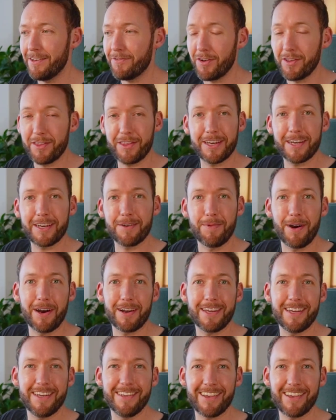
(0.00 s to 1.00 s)
if I think about
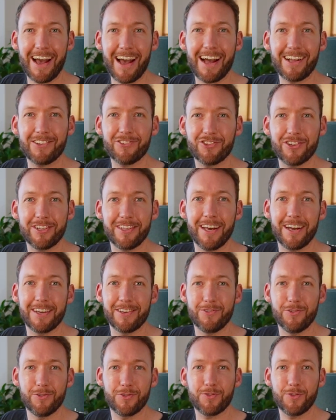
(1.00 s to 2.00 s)
it, is it actually that
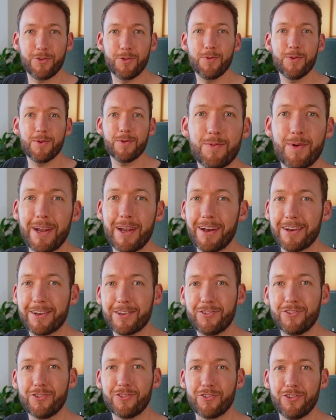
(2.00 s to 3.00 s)
useful when I
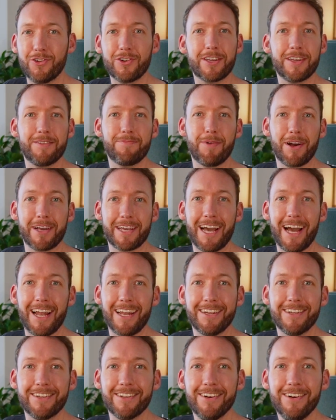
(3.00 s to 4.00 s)
could just look in my
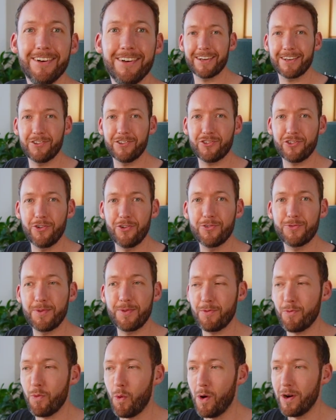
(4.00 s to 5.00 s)
calendar? Like it shows me
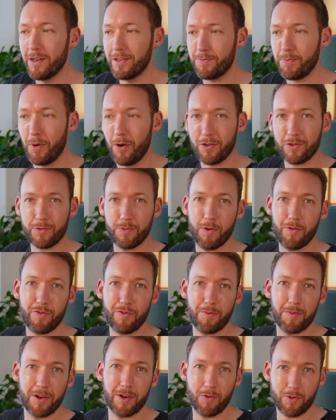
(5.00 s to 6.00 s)
what is possible
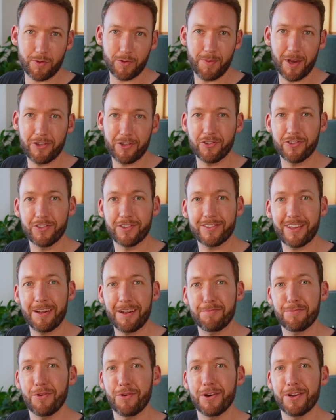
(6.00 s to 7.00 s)
from an automation
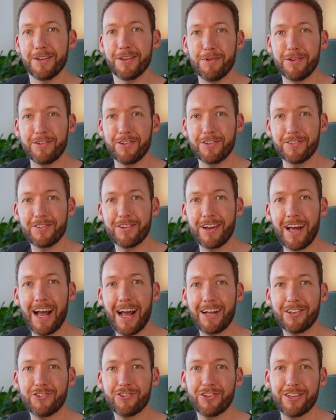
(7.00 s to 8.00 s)
standpoint, but doesn't
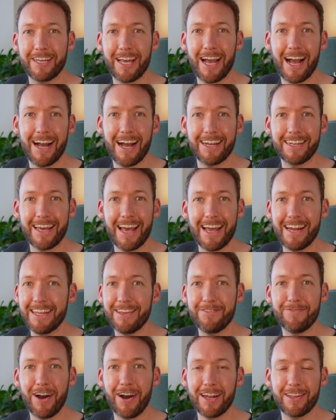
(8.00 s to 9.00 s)
actually add
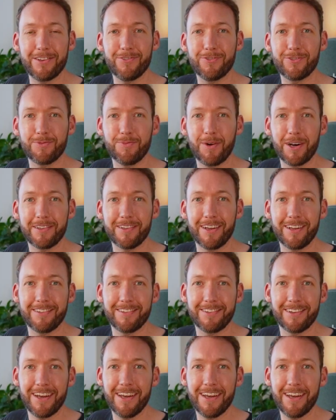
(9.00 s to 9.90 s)
any value to my day to